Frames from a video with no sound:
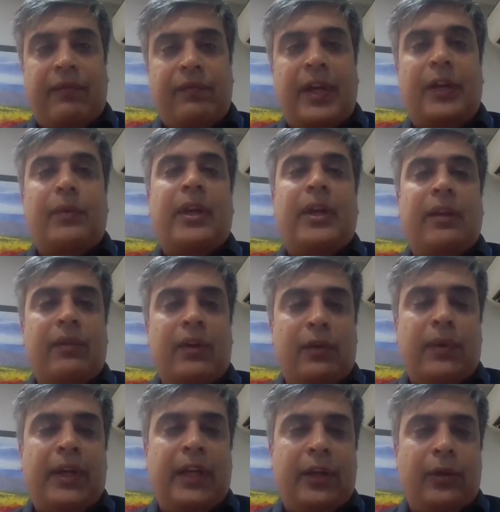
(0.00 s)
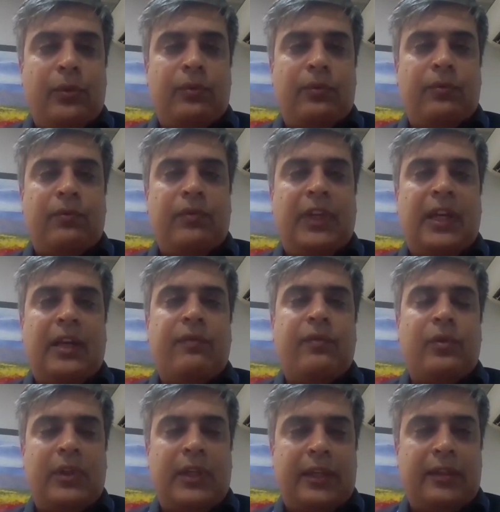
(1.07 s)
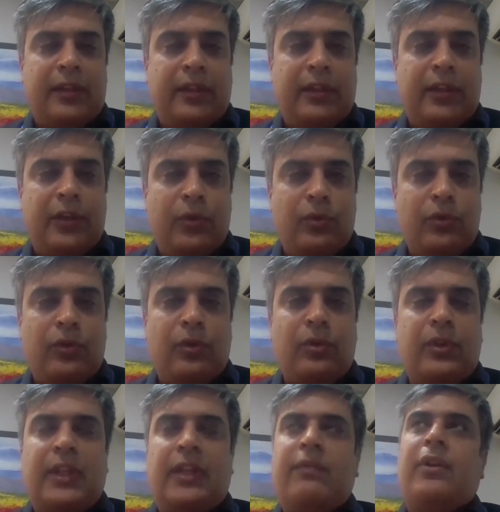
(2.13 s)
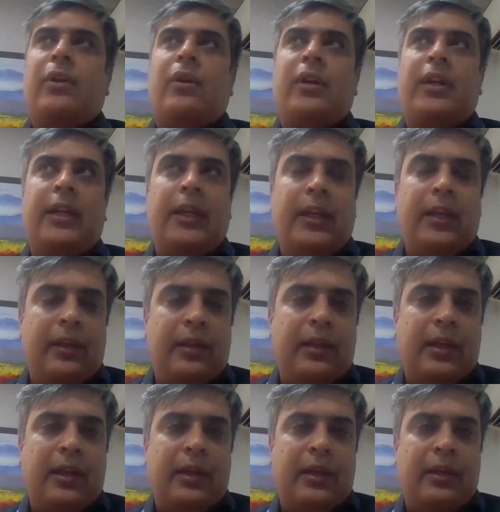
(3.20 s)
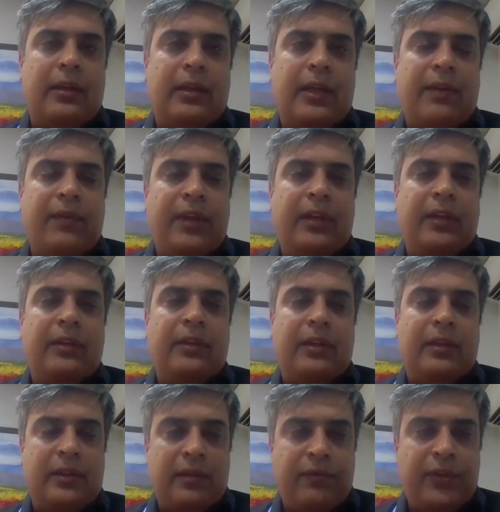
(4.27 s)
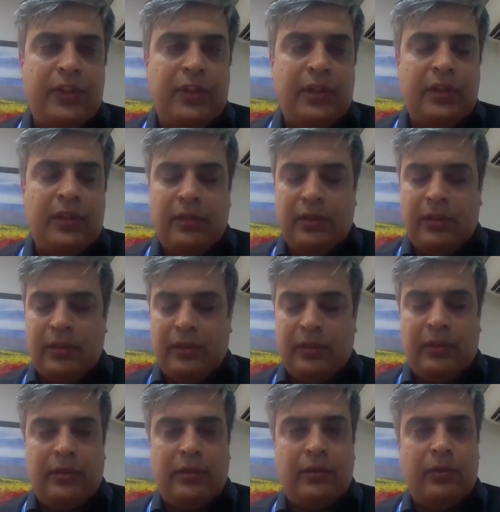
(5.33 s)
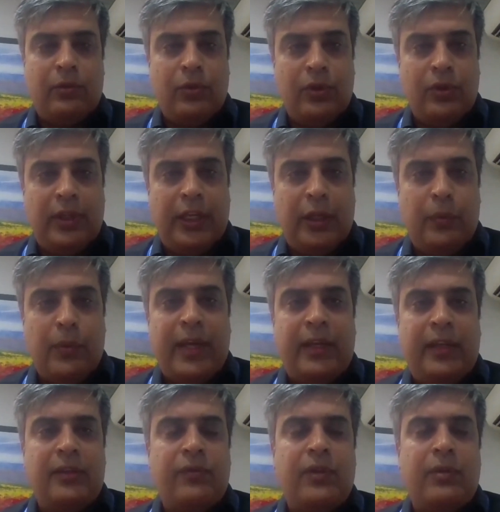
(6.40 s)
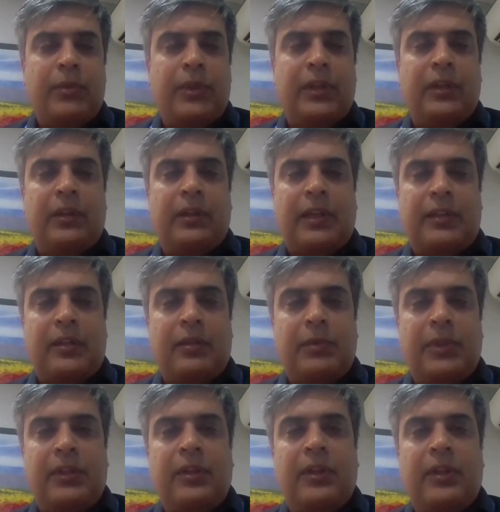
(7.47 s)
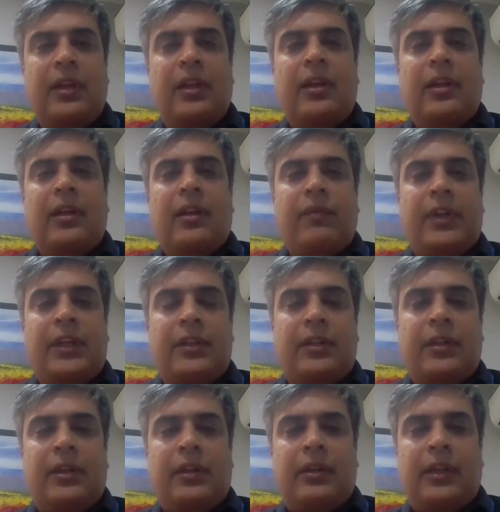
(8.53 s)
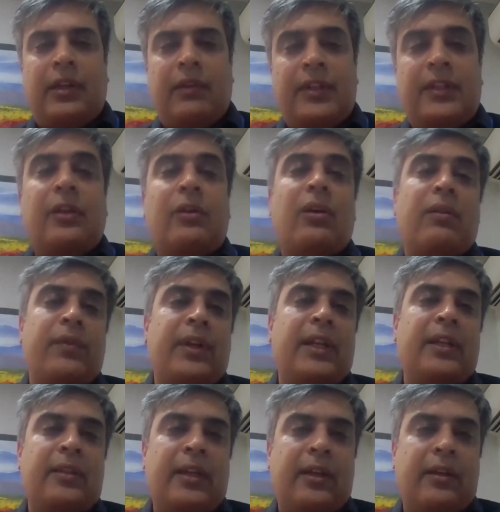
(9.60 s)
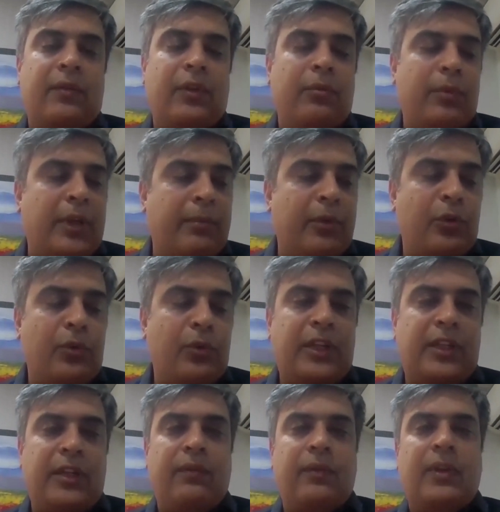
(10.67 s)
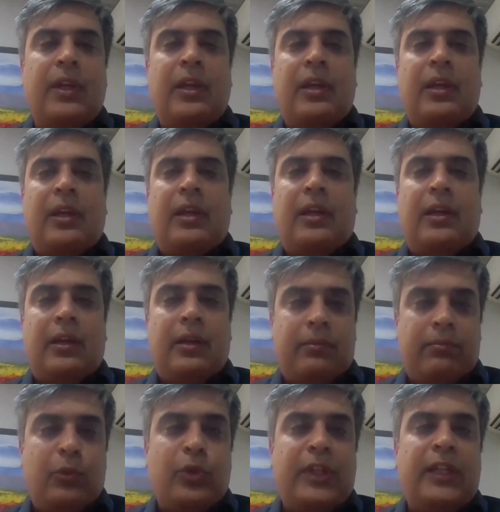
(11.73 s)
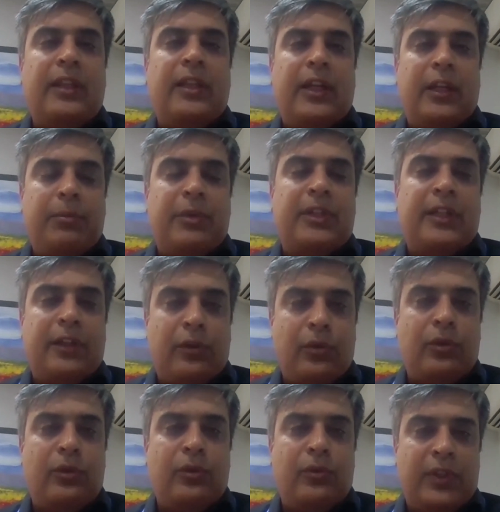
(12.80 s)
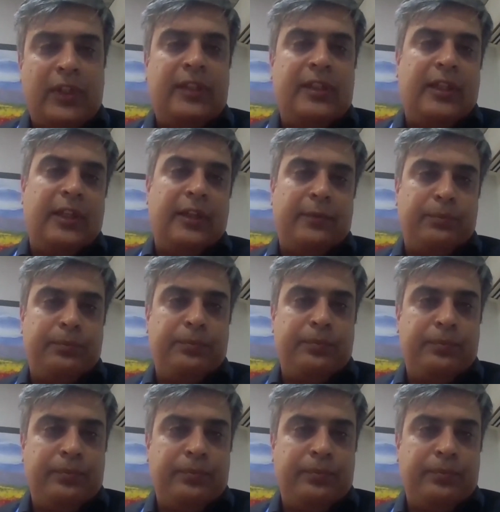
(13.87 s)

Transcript: FY 21-22, we are forecasting a huge growth and we are already uh, having sufficient good inquiries from the customers which uh, give us the confidence that we will be able to achieve uh, more than 30% growth over this year.